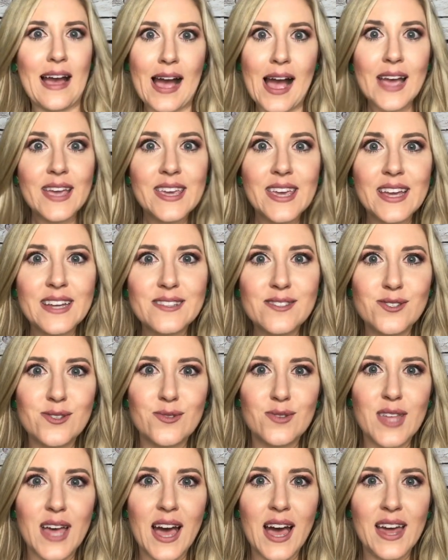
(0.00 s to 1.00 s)
I can't
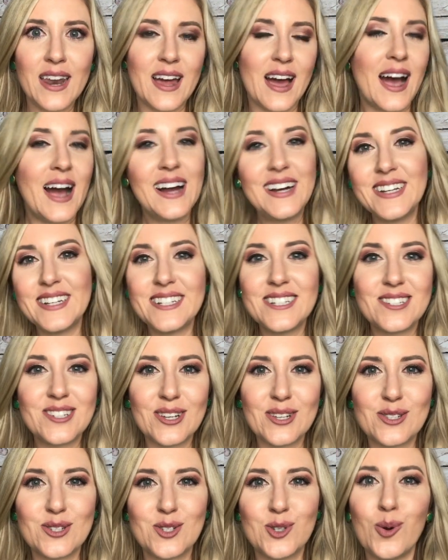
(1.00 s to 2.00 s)
do that. I didn't
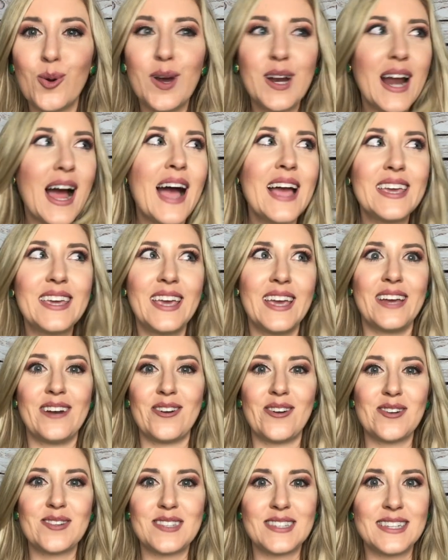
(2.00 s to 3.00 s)
just join. I can't
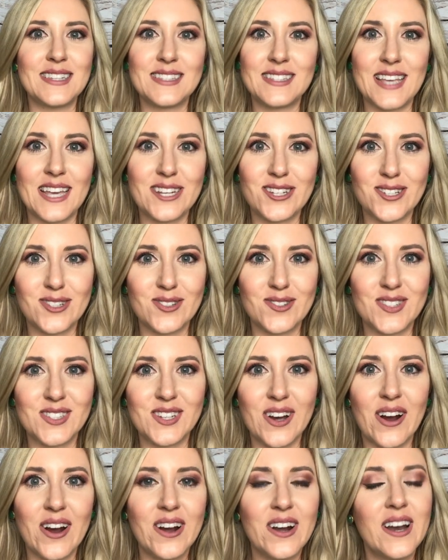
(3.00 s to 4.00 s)
earn sensational
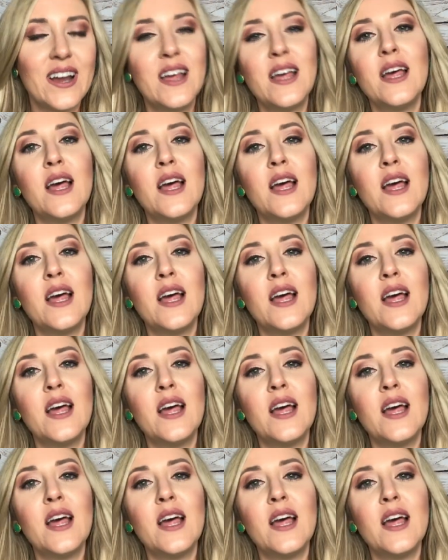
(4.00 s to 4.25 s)
start.